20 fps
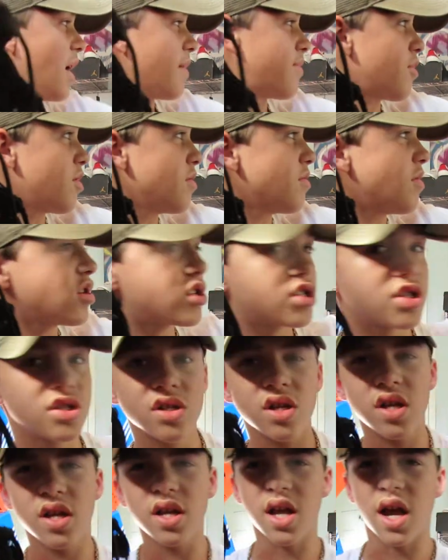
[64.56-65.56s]
pretty
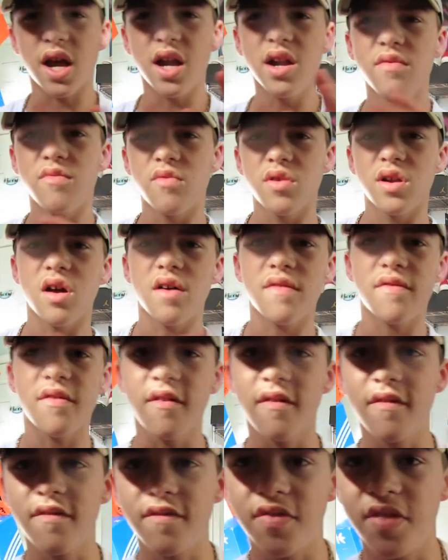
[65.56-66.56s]
much kind of went off
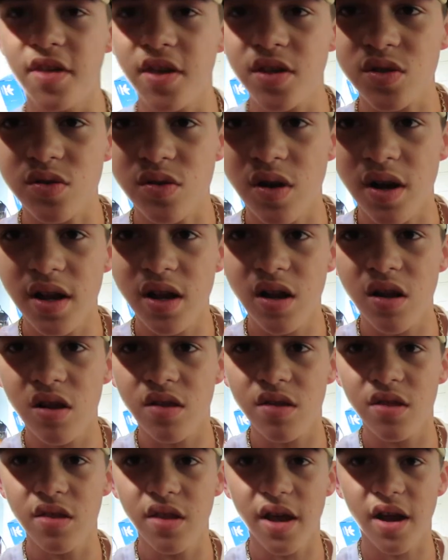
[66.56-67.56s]
of this one right here,
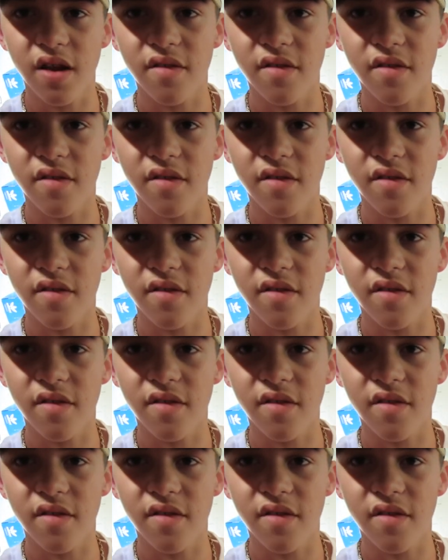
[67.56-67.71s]
the